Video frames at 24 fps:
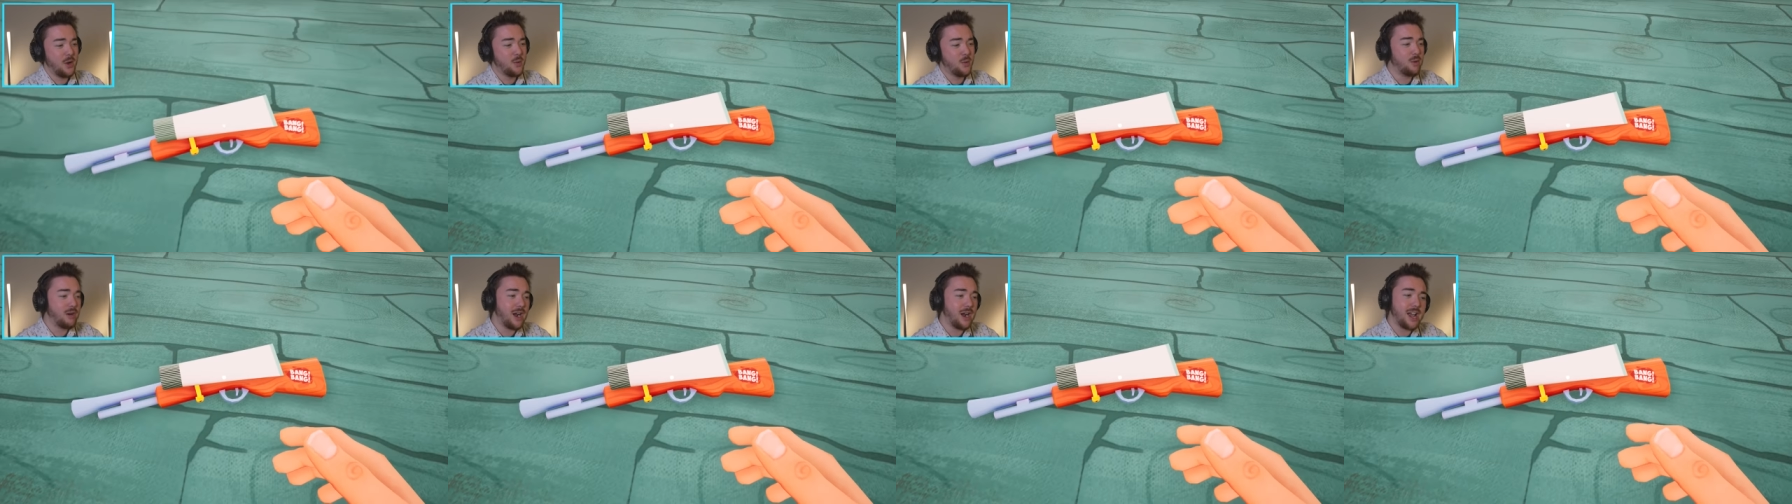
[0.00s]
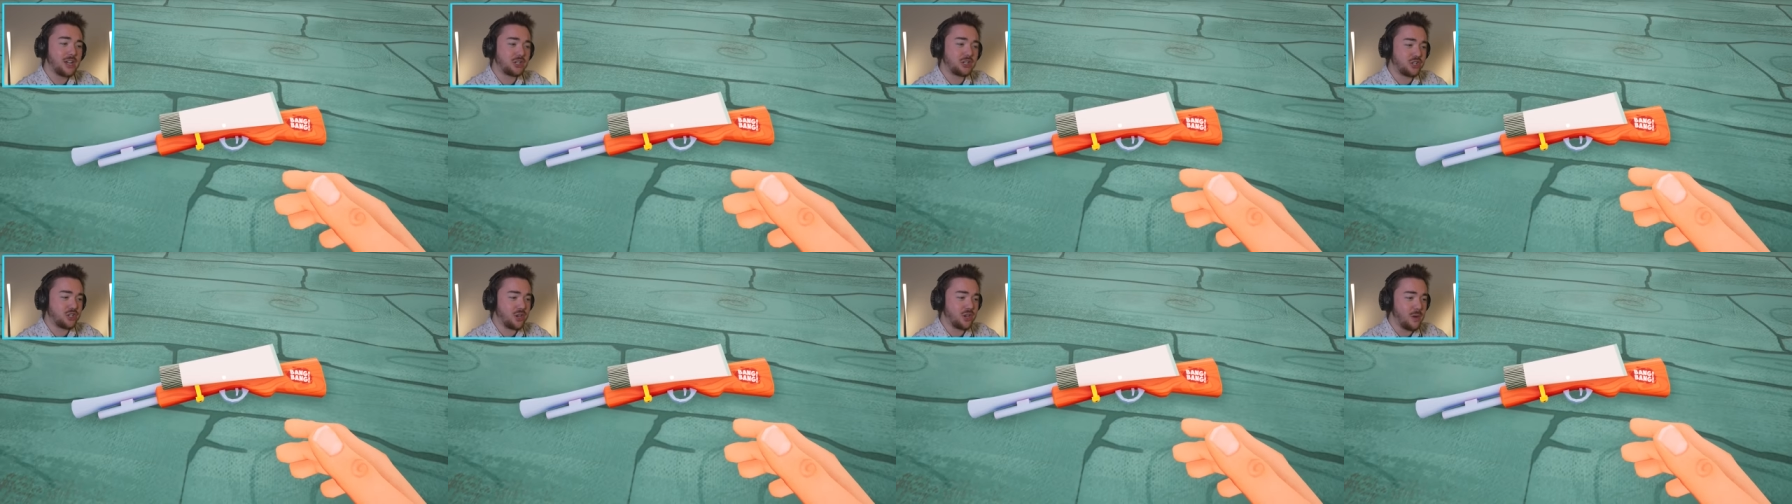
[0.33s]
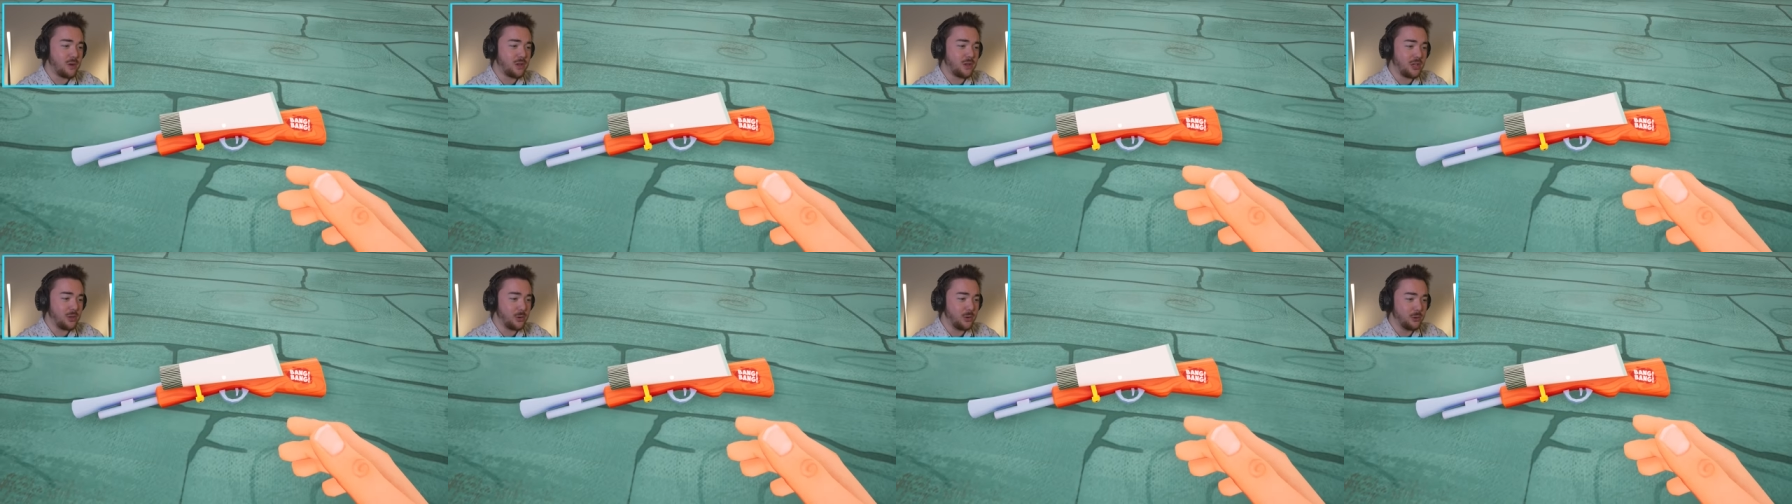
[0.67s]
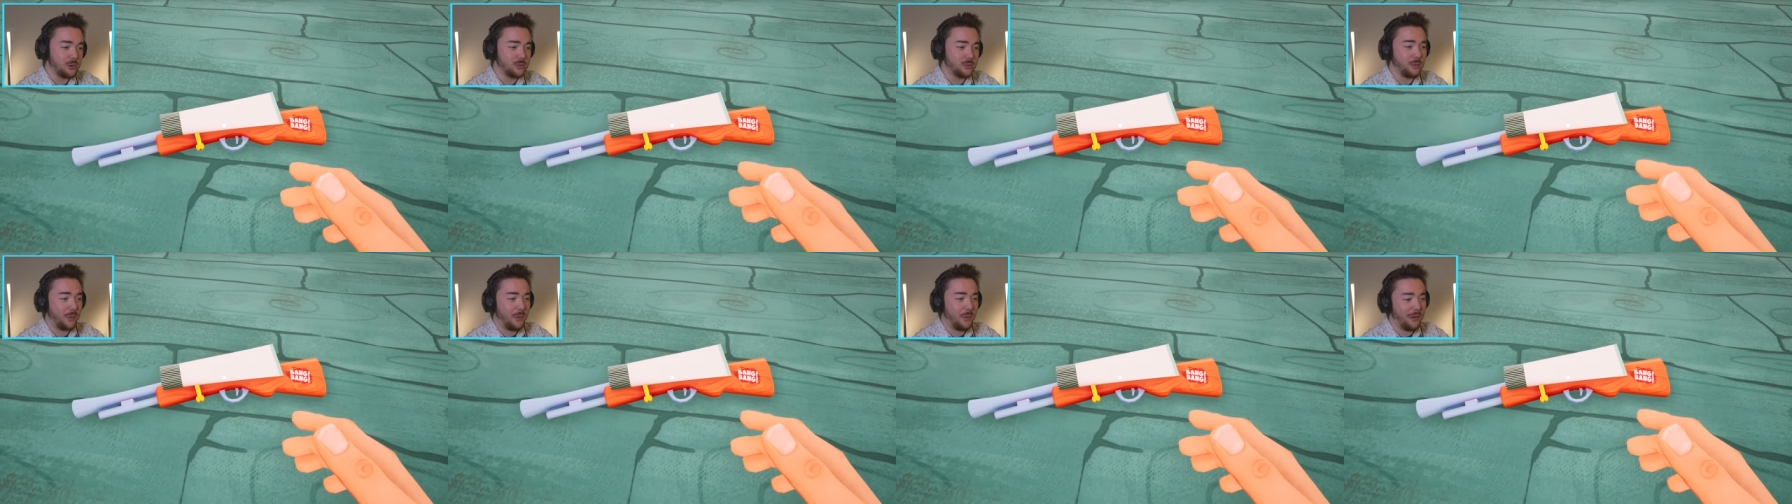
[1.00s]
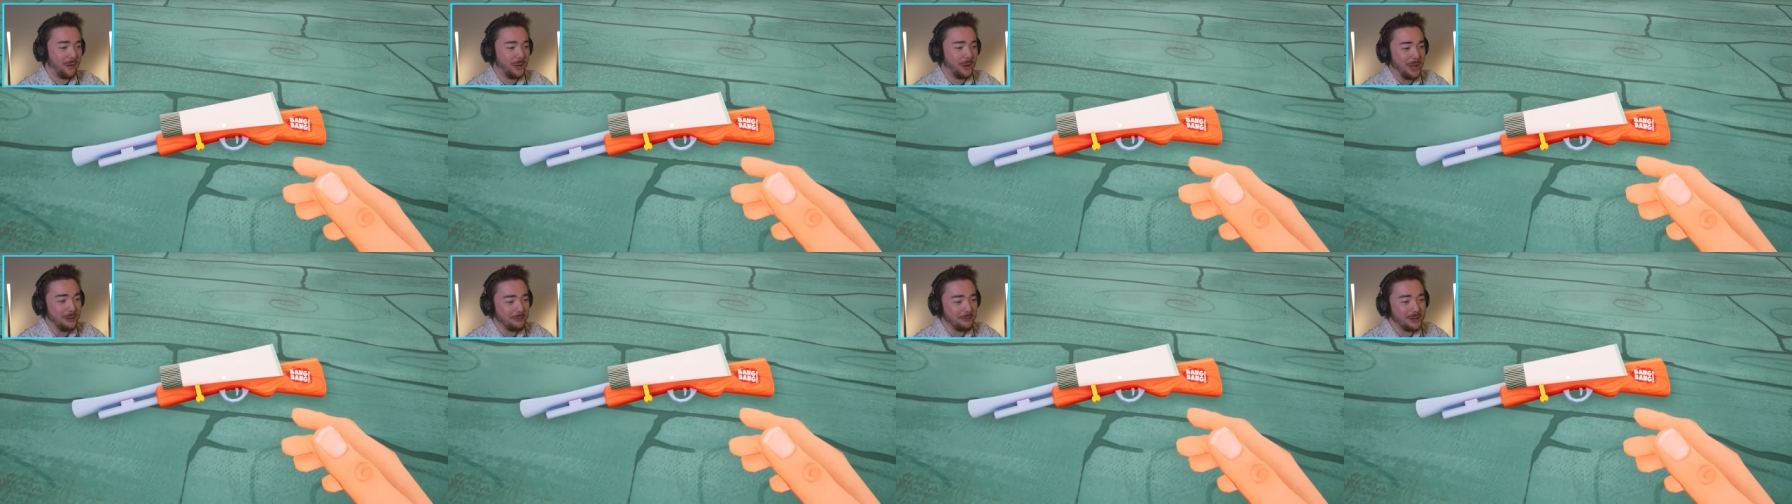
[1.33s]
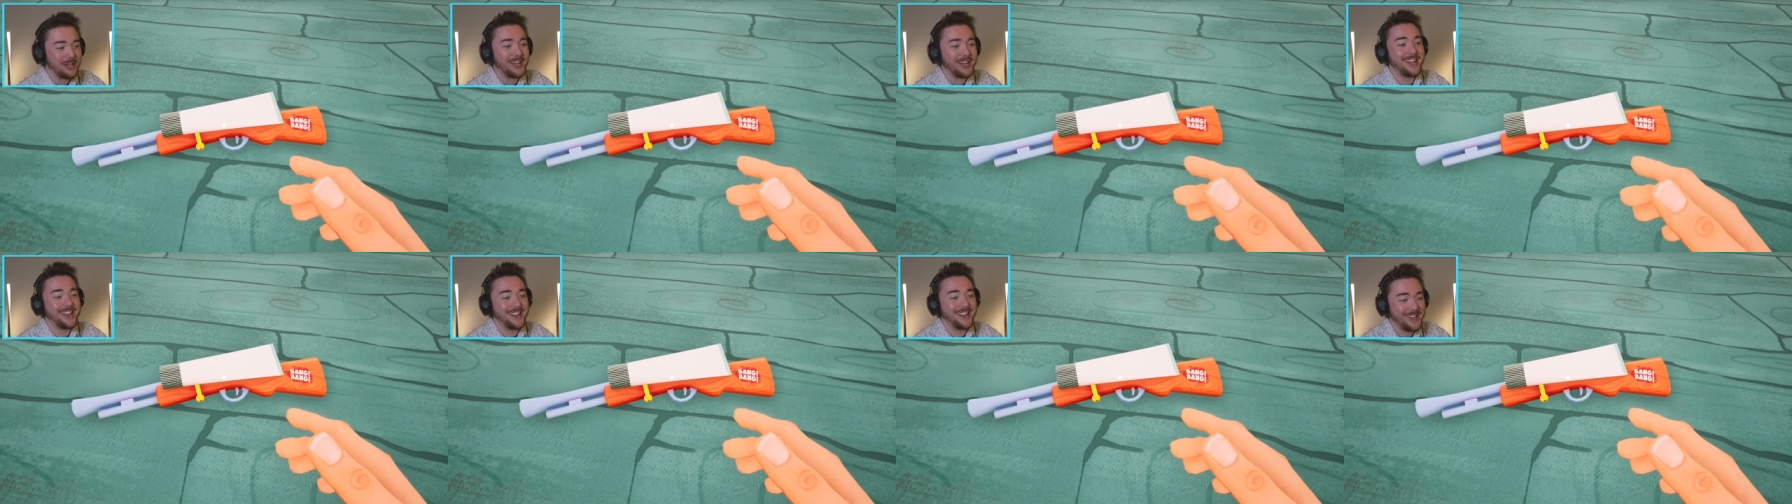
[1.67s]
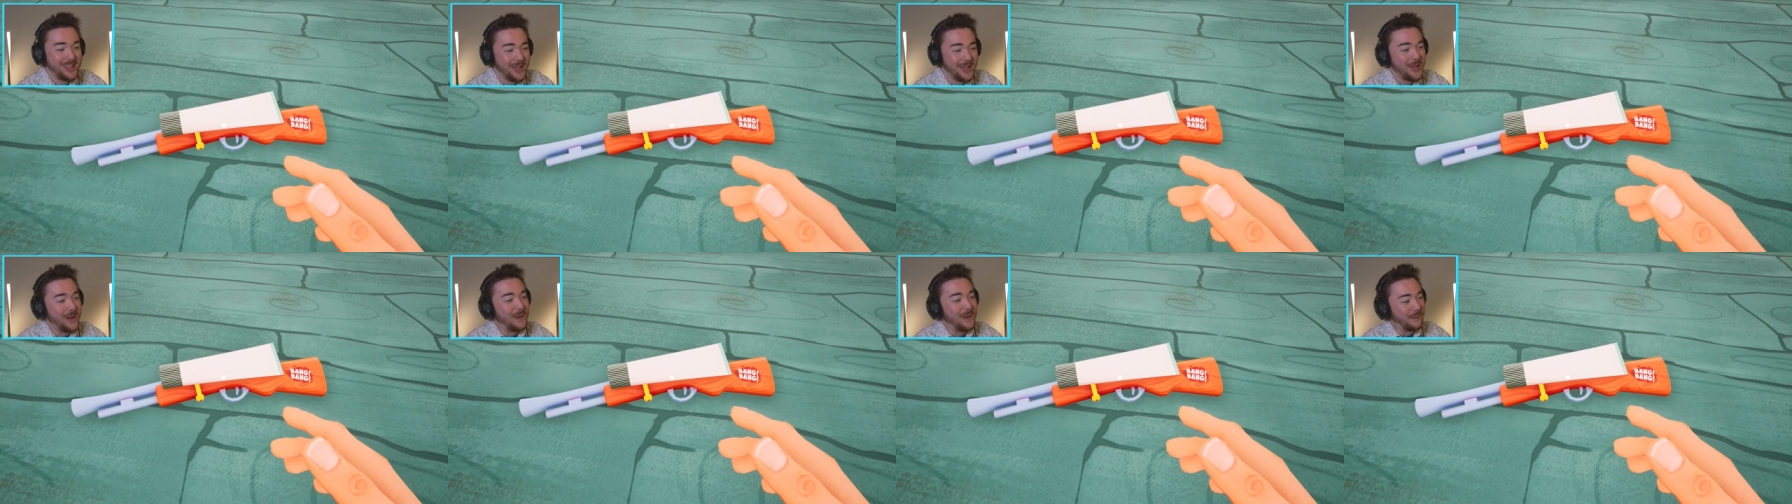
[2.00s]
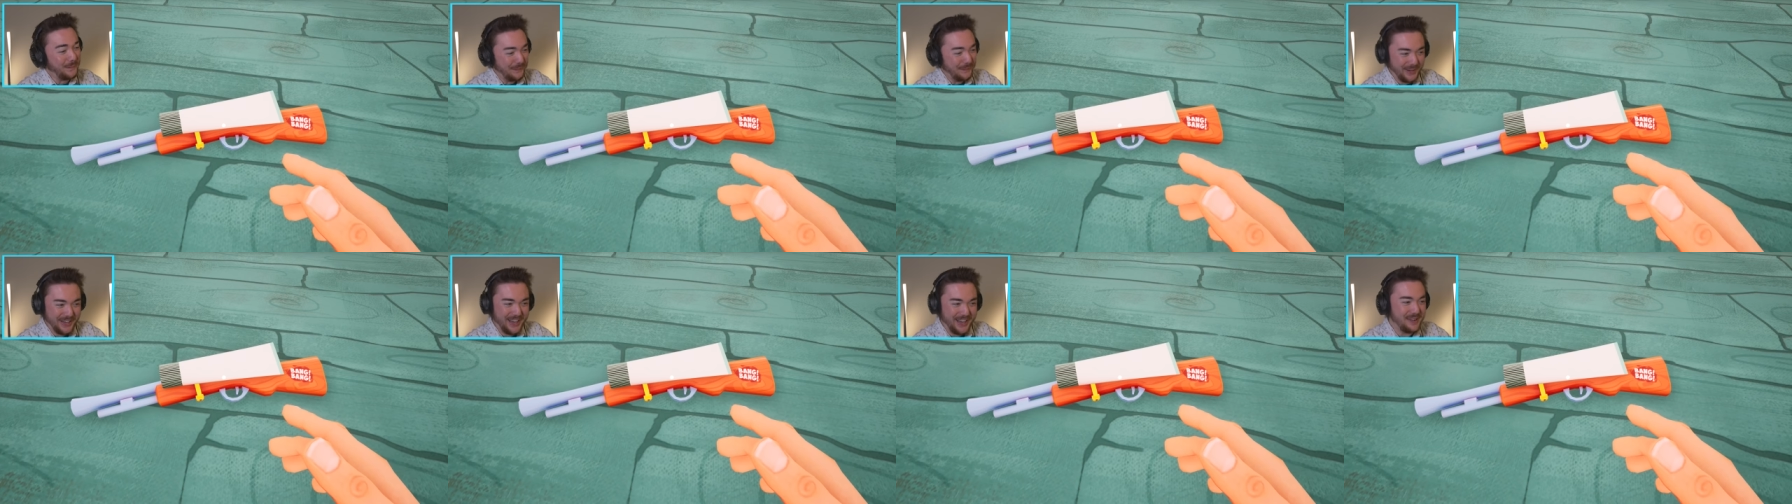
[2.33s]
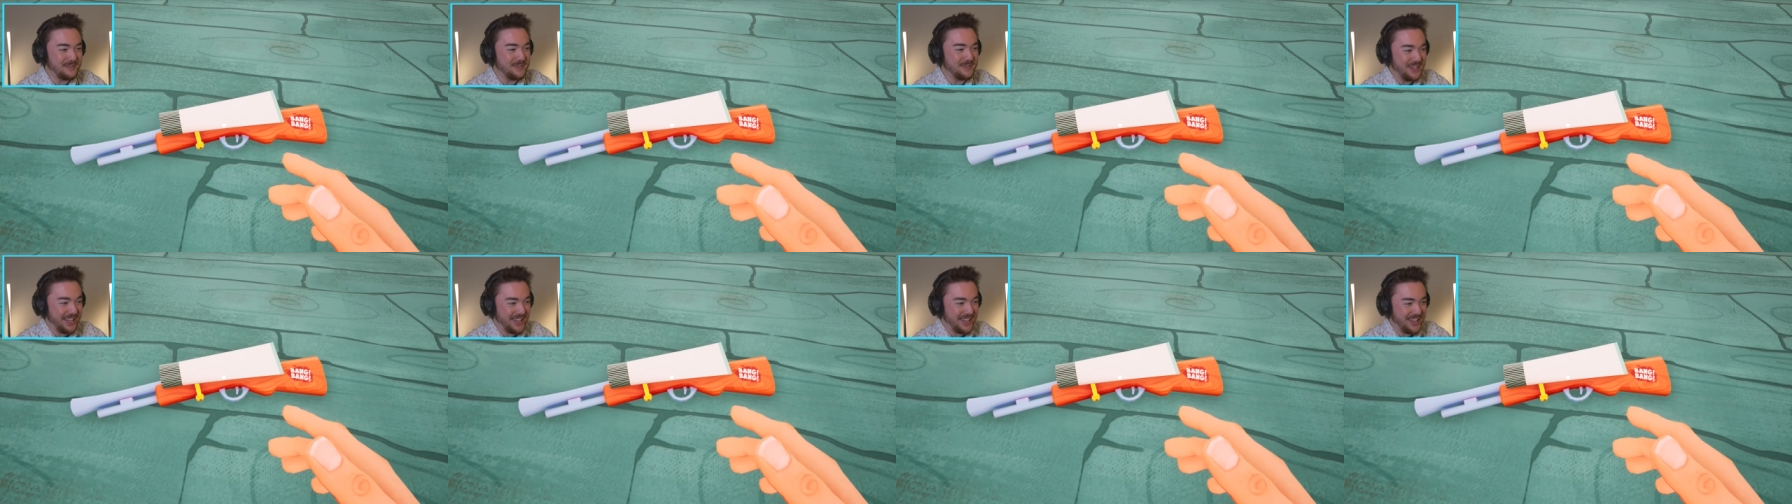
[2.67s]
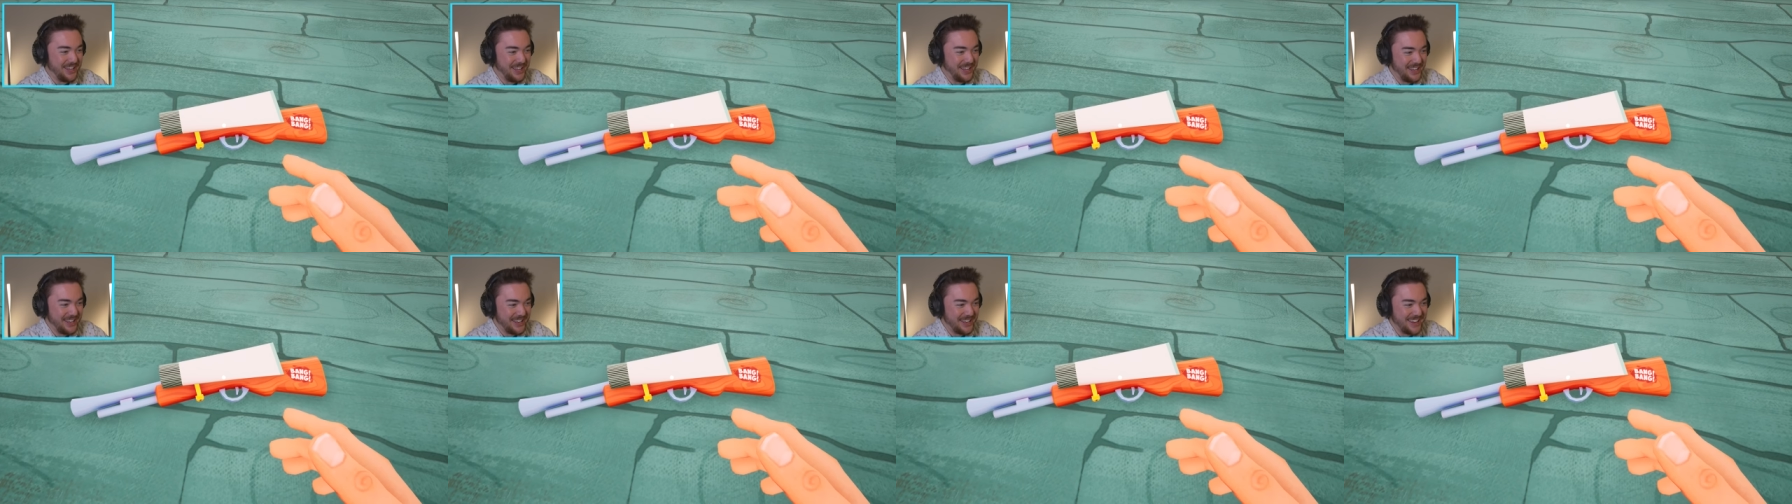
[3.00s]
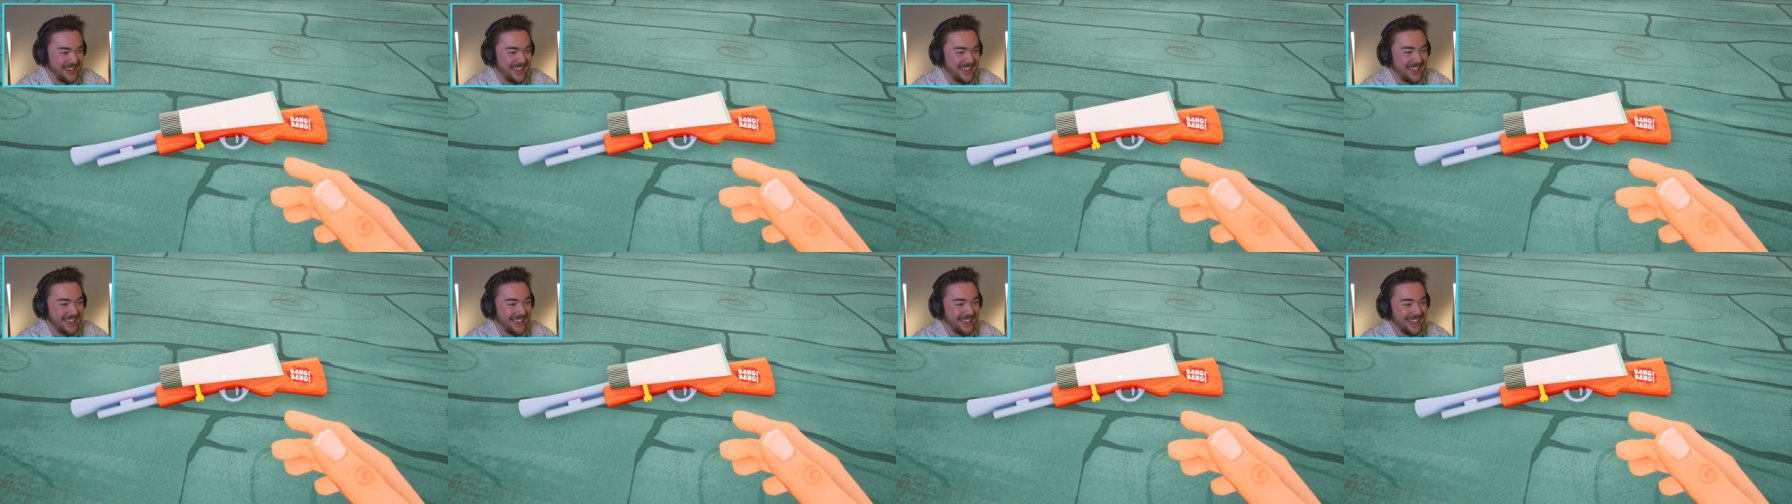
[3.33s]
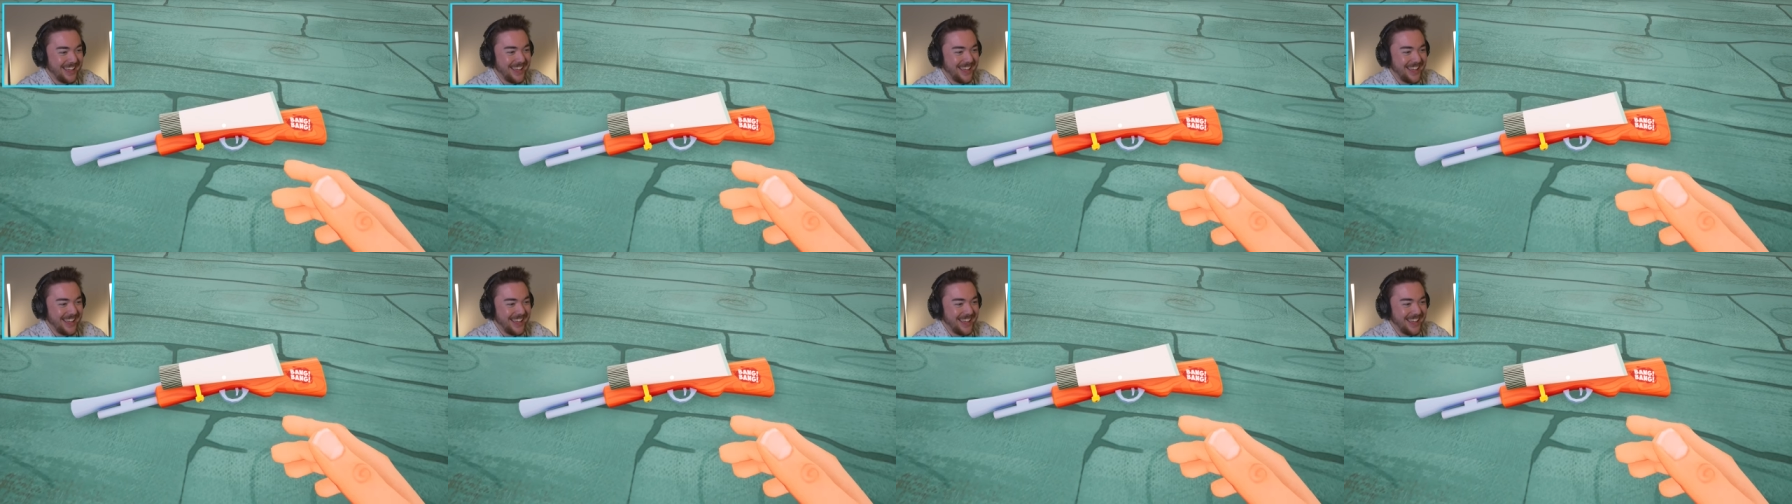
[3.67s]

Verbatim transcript: where I show you what I've done.